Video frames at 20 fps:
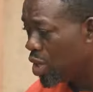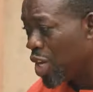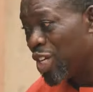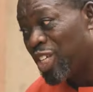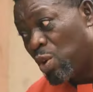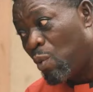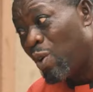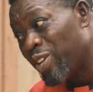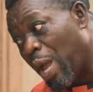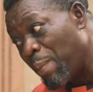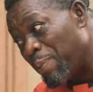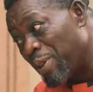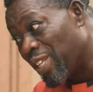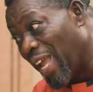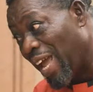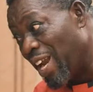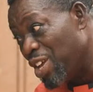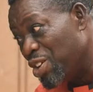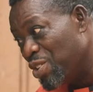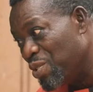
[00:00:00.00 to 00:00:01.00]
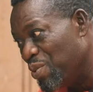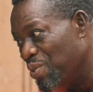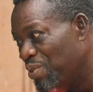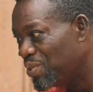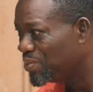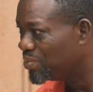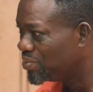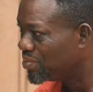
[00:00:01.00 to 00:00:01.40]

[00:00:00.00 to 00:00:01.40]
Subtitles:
You see what I've been telling you?